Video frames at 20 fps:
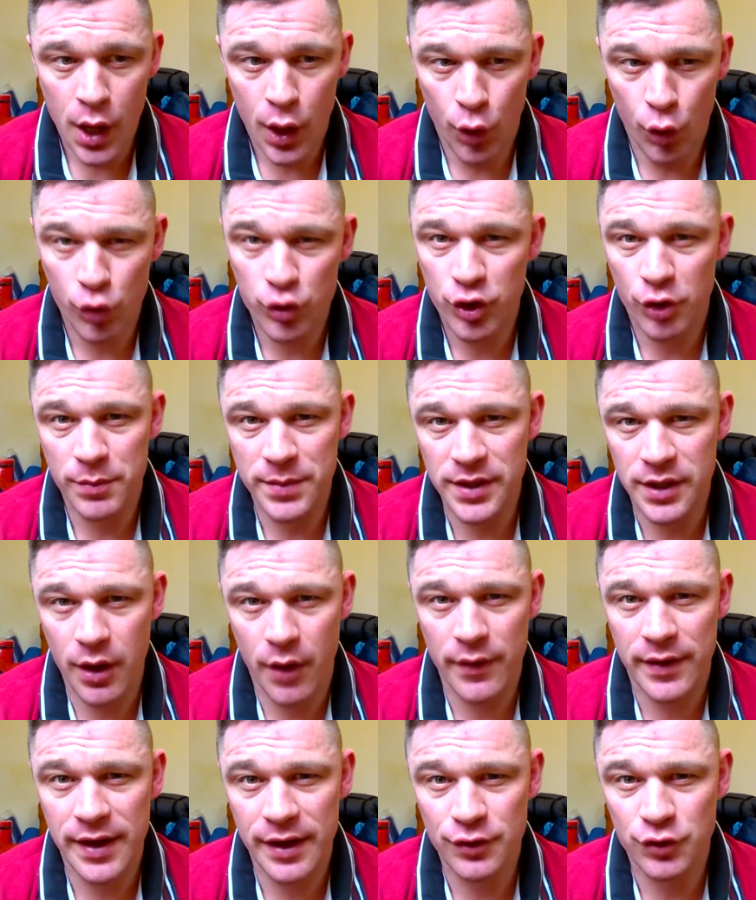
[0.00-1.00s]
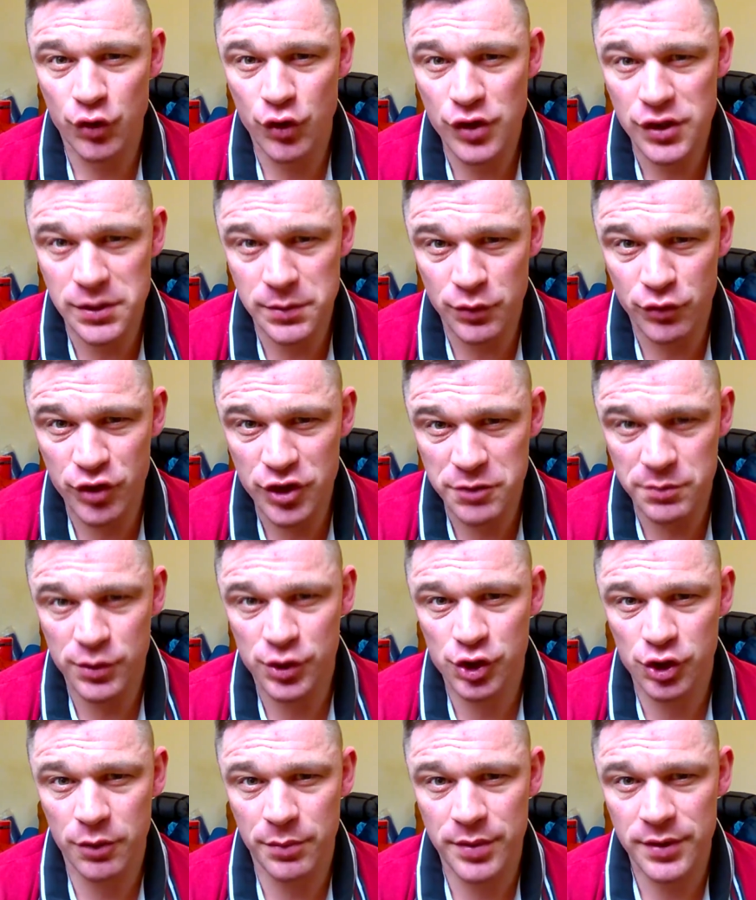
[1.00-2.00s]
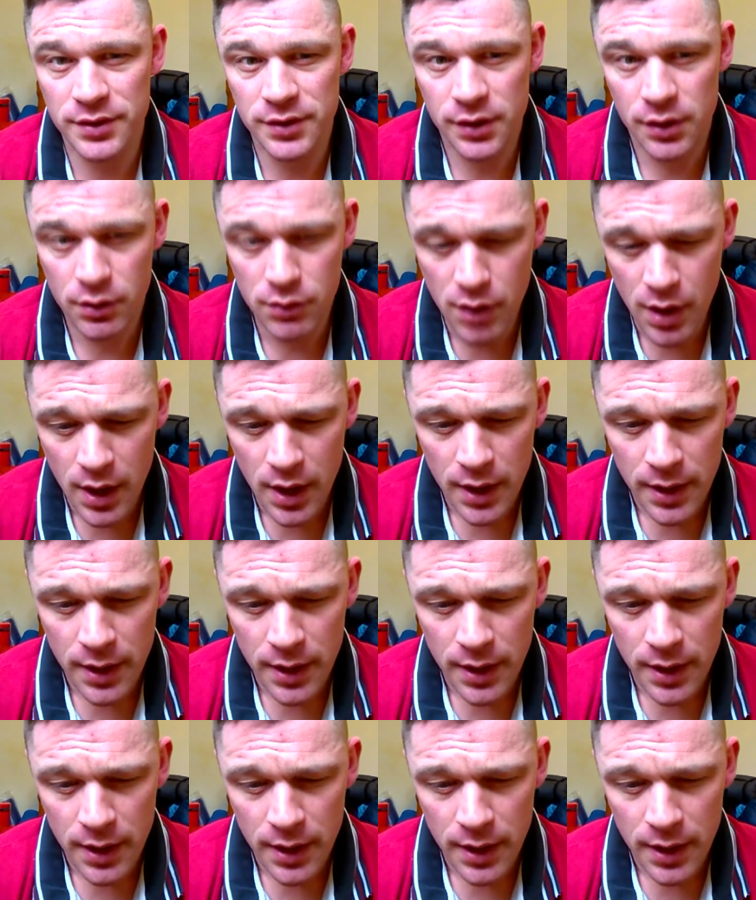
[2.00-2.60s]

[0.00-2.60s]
or they'll be going out and doing some Christmas shopping, you know?